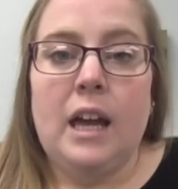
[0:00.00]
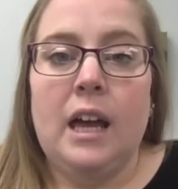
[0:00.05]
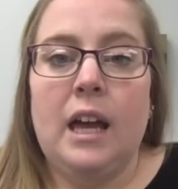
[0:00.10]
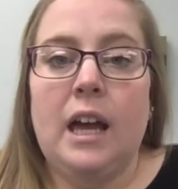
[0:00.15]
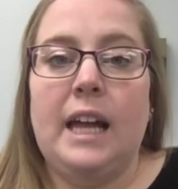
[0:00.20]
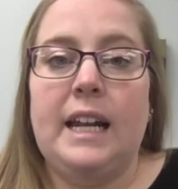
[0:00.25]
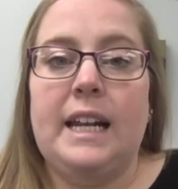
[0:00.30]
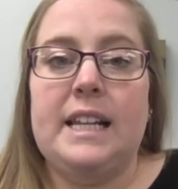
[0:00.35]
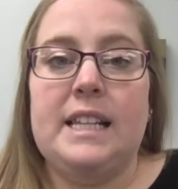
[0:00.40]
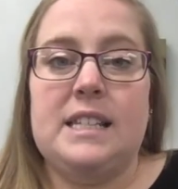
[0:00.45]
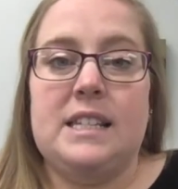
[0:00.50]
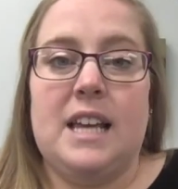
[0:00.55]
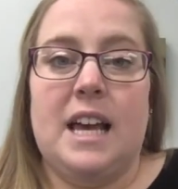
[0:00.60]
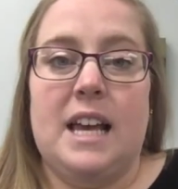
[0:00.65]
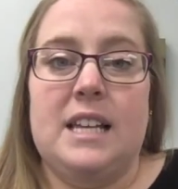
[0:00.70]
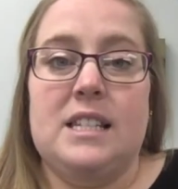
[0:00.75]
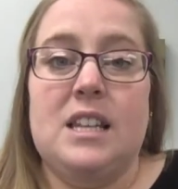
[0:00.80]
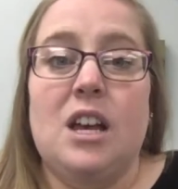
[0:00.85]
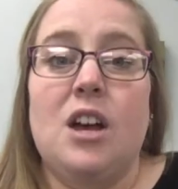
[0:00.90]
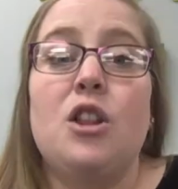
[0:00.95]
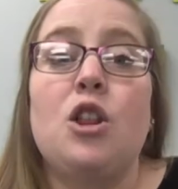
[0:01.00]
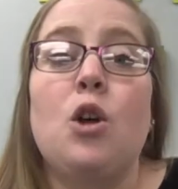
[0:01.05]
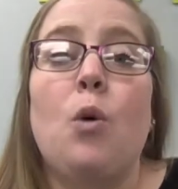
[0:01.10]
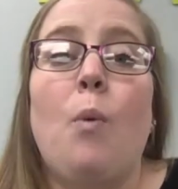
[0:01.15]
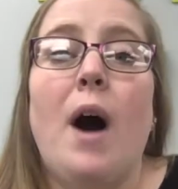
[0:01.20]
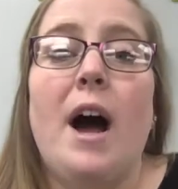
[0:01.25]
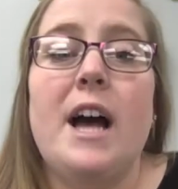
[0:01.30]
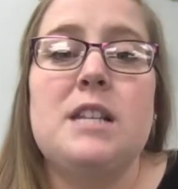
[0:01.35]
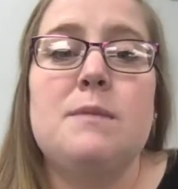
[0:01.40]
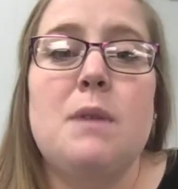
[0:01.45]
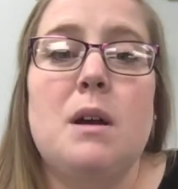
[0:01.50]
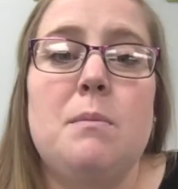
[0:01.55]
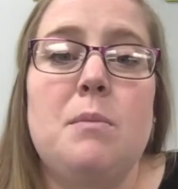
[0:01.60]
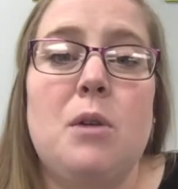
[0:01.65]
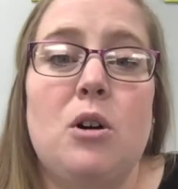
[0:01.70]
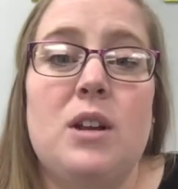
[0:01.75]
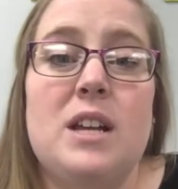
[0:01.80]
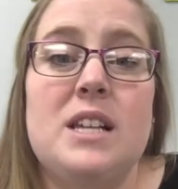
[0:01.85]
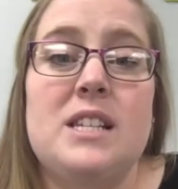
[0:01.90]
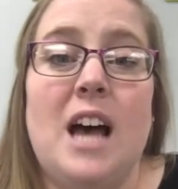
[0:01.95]
And it says, the wise man
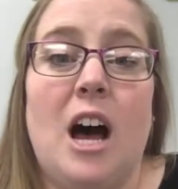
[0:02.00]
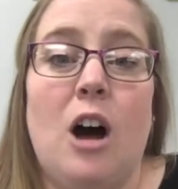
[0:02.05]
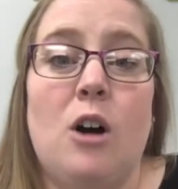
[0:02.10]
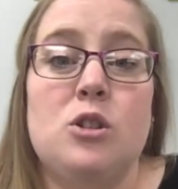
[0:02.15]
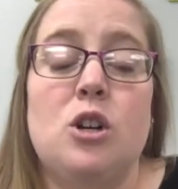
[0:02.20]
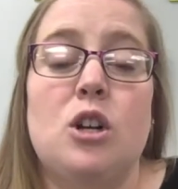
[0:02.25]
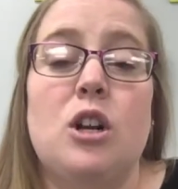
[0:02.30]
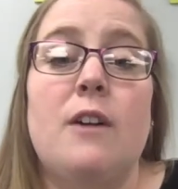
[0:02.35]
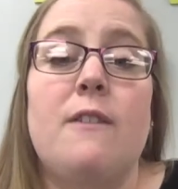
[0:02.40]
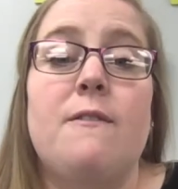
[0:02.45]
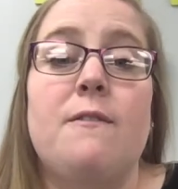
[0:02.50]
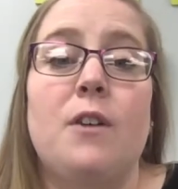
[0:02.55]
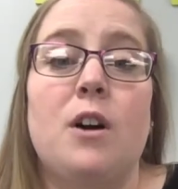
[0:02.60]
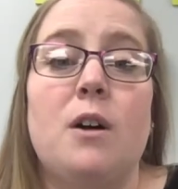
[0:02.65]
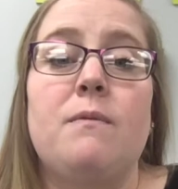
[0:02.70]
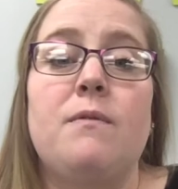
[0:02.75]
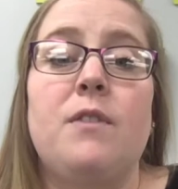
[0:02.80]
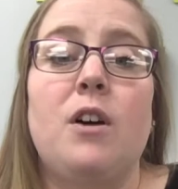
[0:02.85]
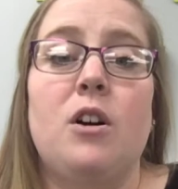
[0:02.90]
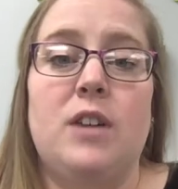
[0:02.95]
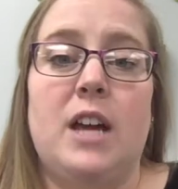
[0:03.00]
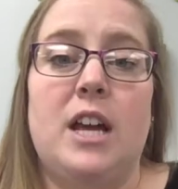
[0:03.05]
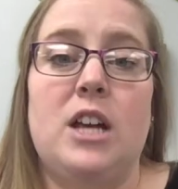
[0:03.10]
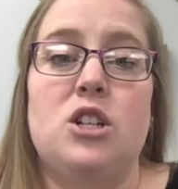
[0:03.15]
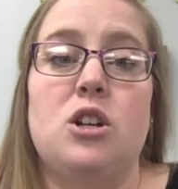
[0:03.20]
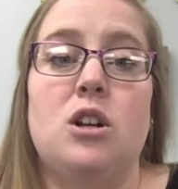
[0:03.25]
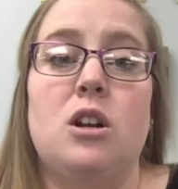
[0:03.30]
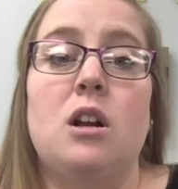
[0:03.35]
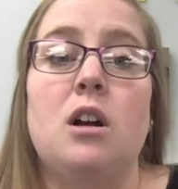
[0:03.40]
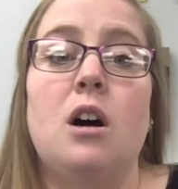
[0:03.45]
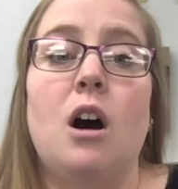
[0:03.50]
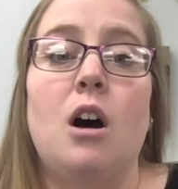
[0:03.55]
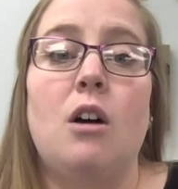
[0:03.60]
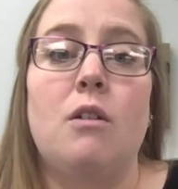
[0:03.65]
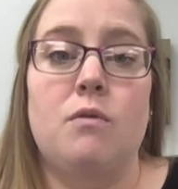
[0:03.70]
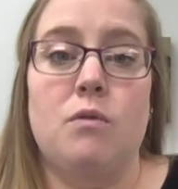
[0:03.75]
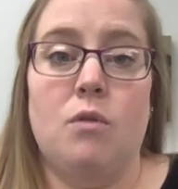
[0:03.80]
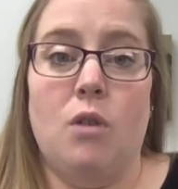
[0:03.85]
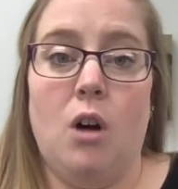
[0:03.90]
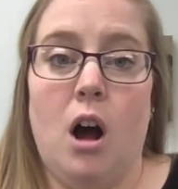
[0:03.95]
built his house on a firm foundation
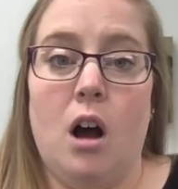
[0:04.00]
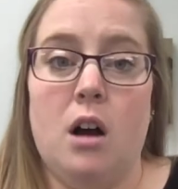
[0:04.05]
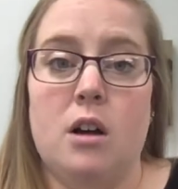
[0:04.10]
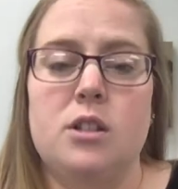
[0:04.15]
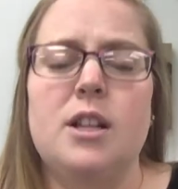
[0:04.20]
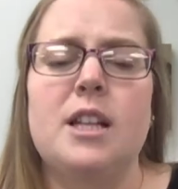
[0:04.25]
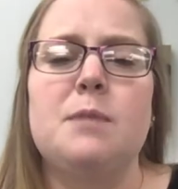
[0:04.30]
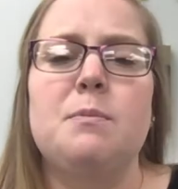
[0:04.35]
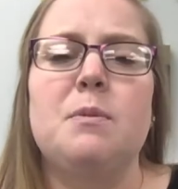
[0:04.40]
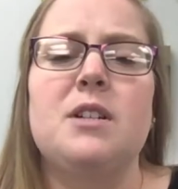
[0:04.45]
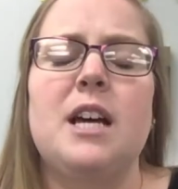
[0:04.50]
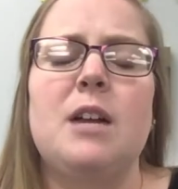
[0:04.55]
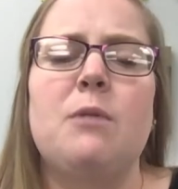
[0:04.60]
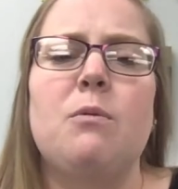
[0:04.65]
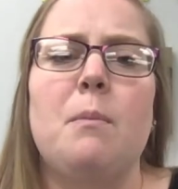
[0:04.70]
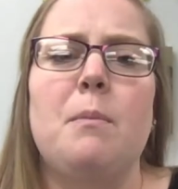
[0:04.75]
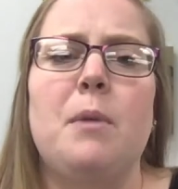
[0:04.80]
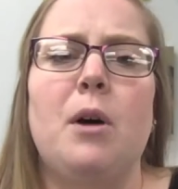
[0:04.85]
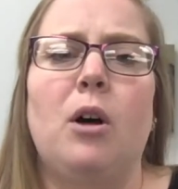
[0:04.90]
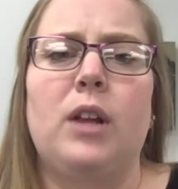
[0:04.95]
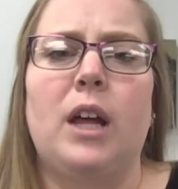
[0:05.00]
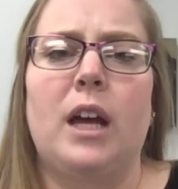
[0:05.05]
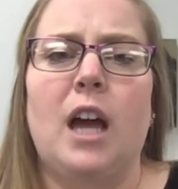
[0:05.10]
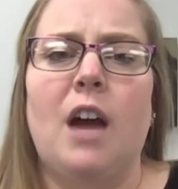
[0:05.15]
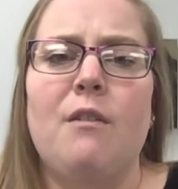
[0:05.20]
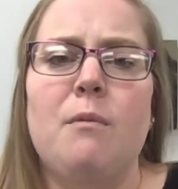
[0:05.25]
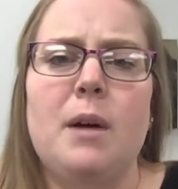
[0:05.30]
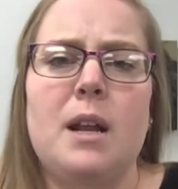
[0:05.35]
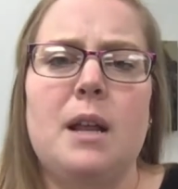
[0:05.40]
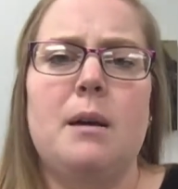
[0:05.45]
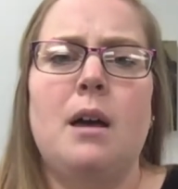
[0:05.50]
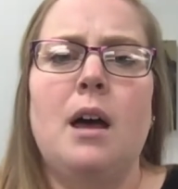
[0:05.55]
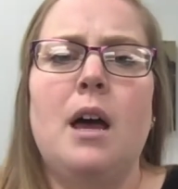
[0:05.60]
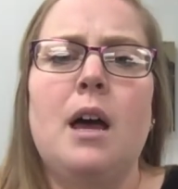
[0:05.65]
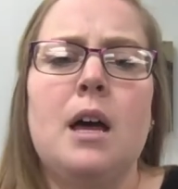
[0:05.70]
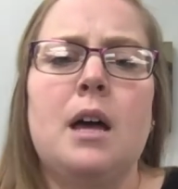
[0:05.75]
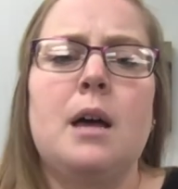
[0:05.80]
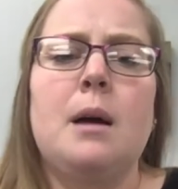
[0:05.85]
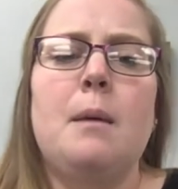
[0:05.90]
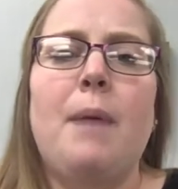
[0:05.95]
of rock. So let's pretend we're building. Everybody
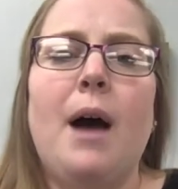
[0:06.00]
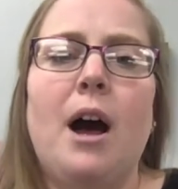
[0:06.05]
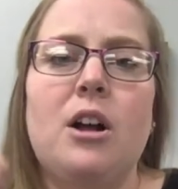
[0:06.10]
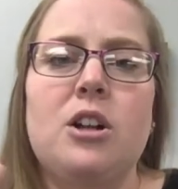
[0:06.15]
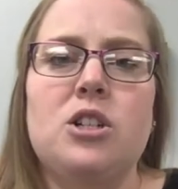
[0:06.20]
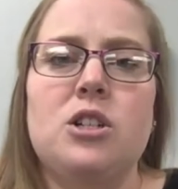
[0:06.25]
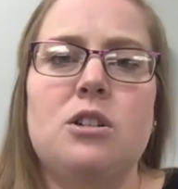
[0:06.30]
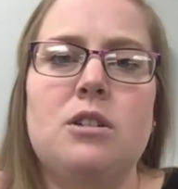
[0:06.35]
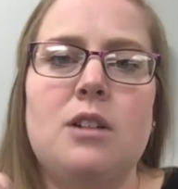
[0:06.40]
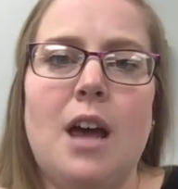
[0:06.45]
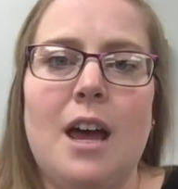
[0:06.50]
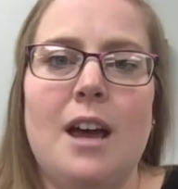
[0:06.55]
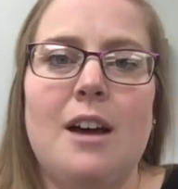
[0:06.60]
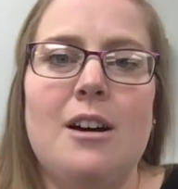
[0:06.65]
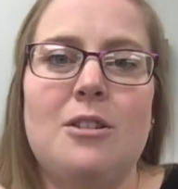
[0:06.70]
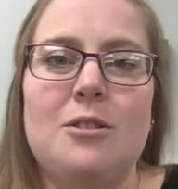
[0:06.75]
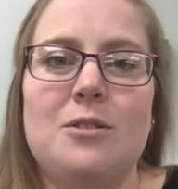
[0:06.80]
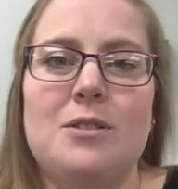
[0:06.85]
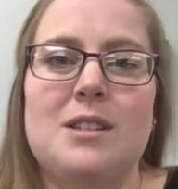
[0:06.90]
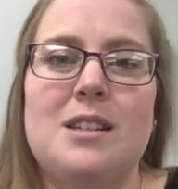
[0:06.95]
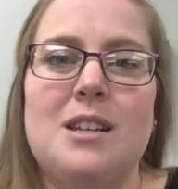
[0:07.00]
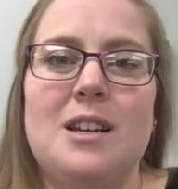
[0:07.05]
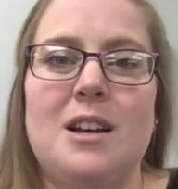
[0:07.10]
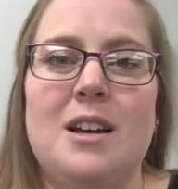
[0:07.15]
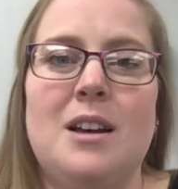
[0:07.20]
pound your nails.